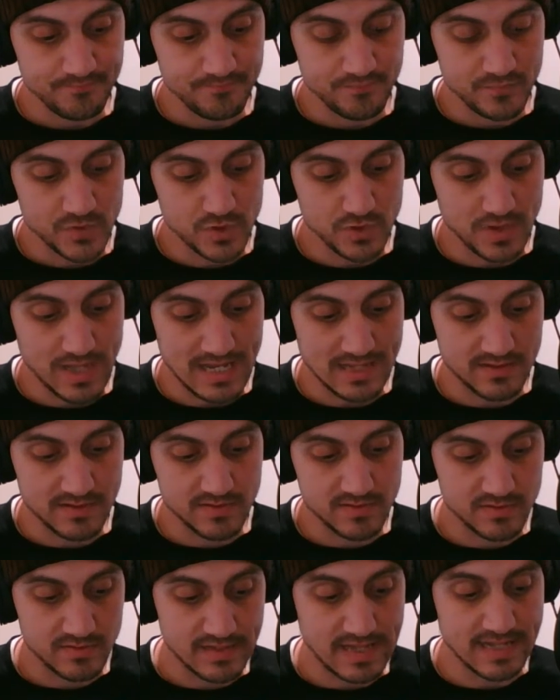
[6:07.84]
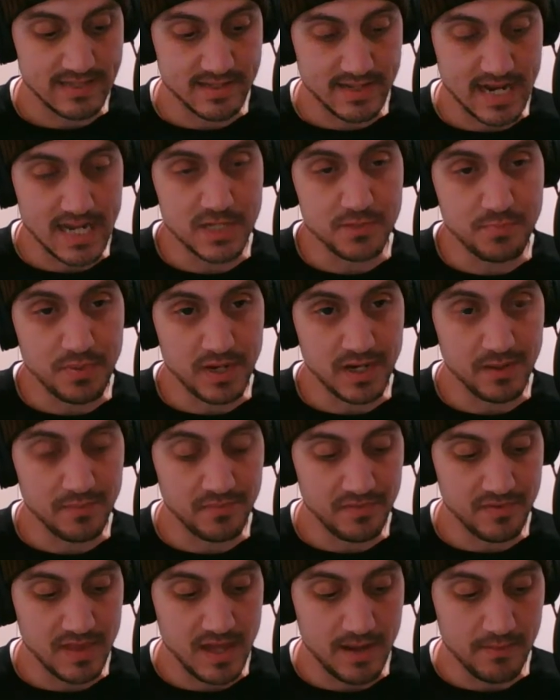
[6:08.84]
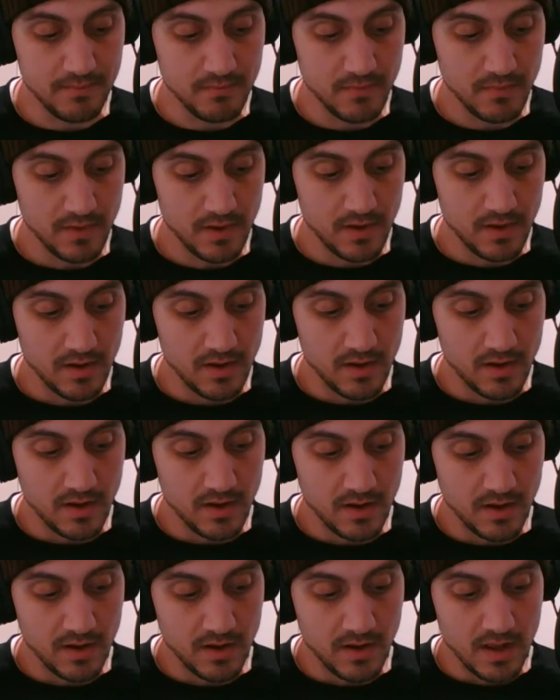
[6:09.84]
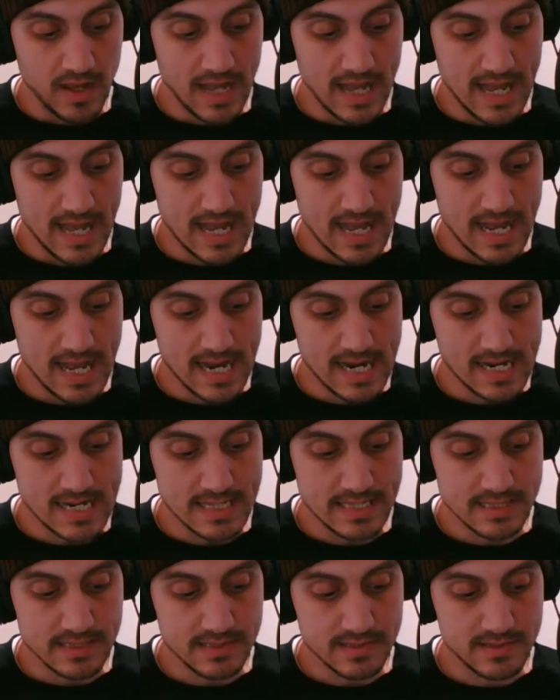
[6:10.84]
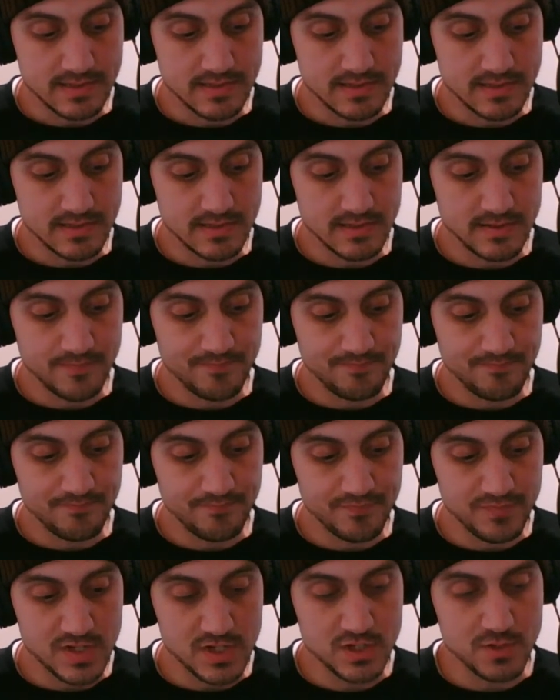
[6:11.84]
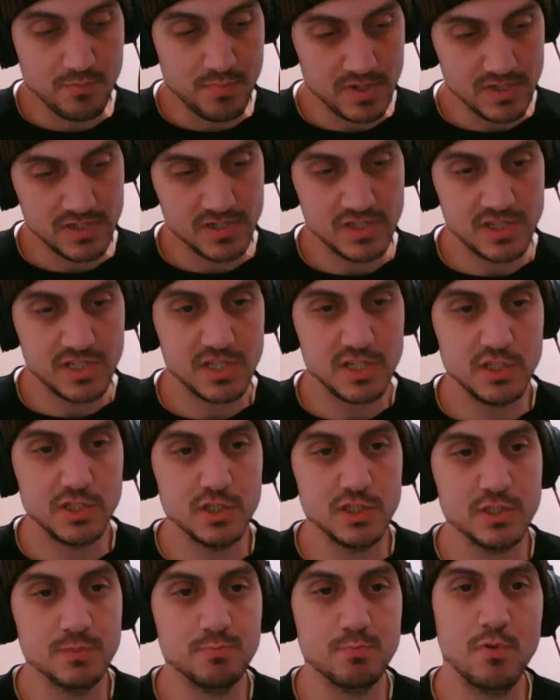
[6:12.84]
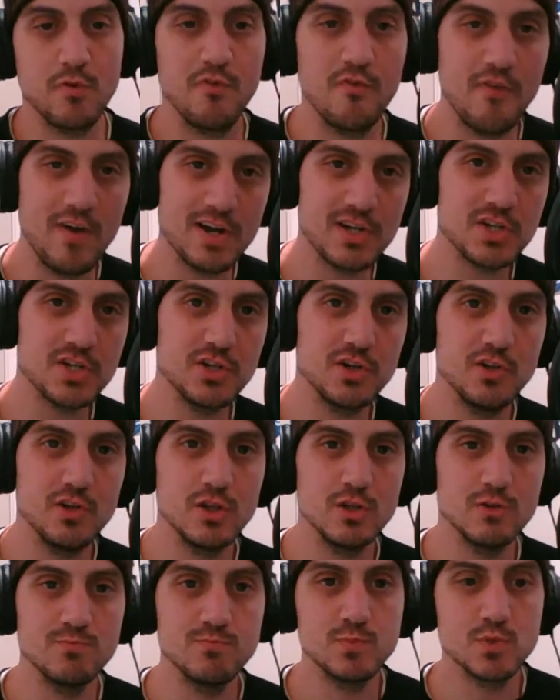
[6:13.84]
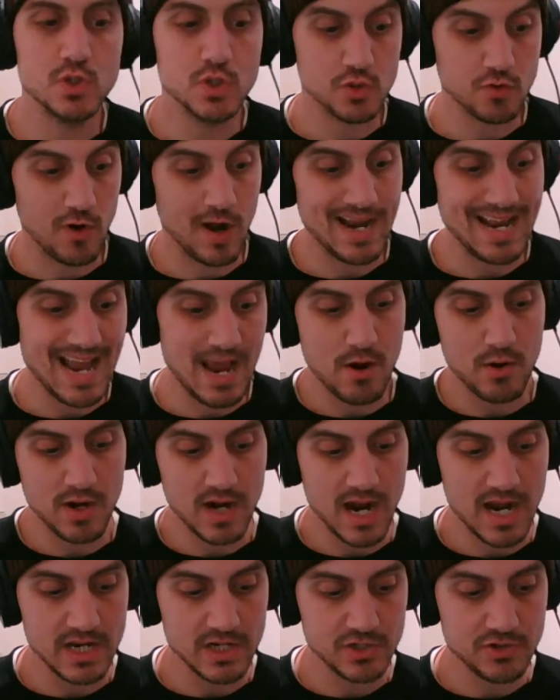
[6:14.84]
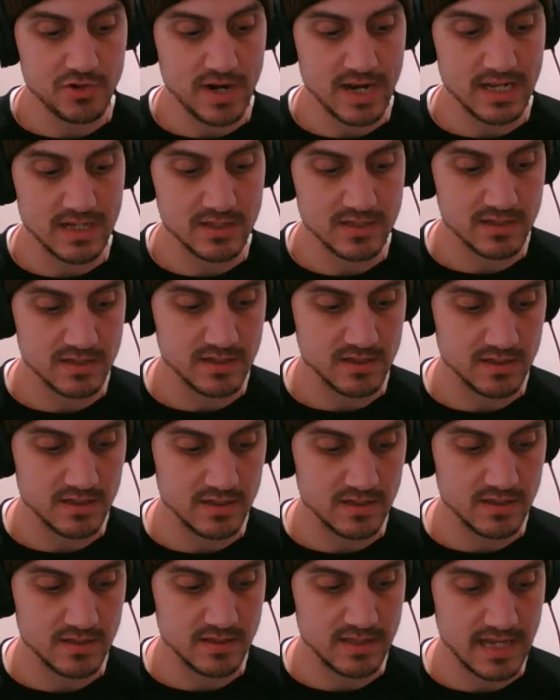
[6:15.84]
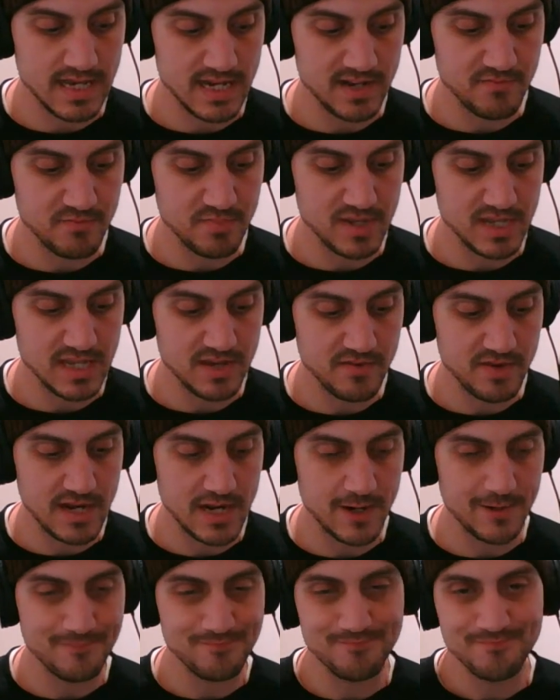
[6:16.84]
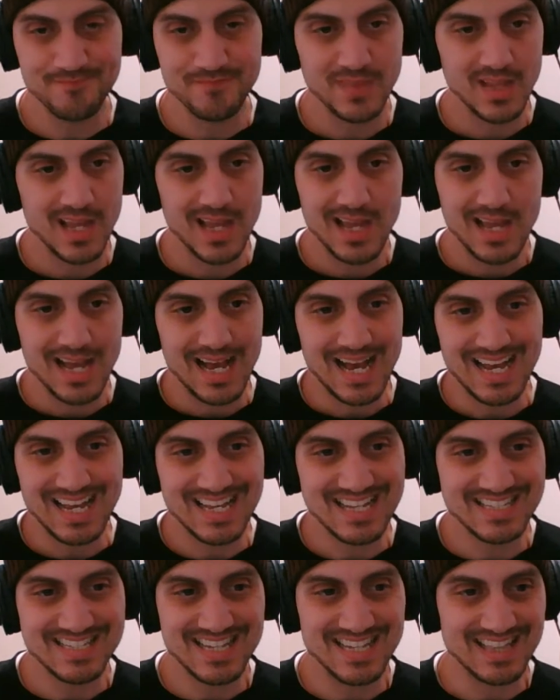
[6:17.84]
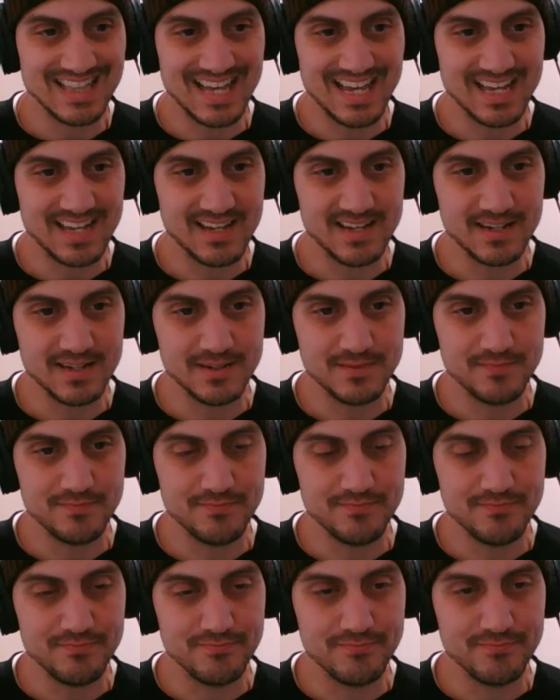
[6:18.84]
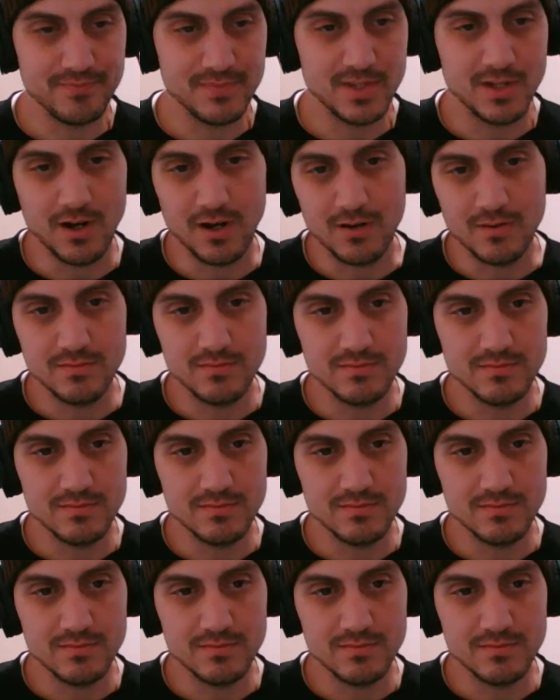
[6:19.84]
So that's a nice pickup for them. And there's a bunch of these professional tryout contracts that have been given out. I guess they're like, the